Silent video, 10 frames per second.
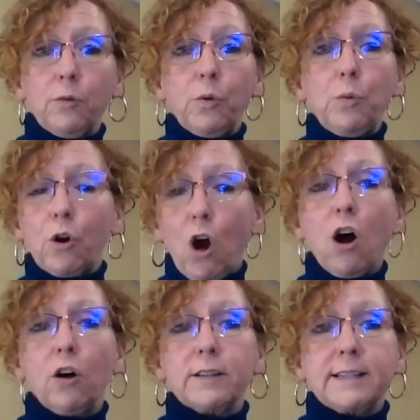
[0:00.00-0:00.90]
we work
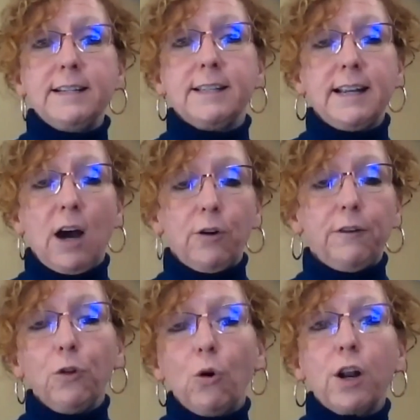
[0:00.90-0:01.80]
all season down
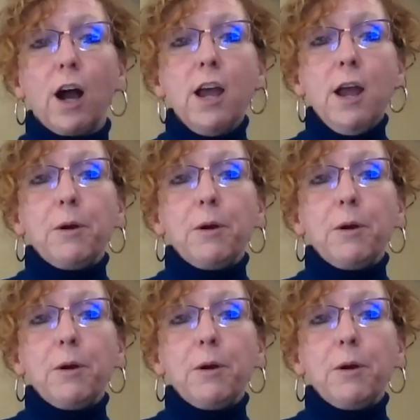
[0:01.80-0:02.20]
in Florida,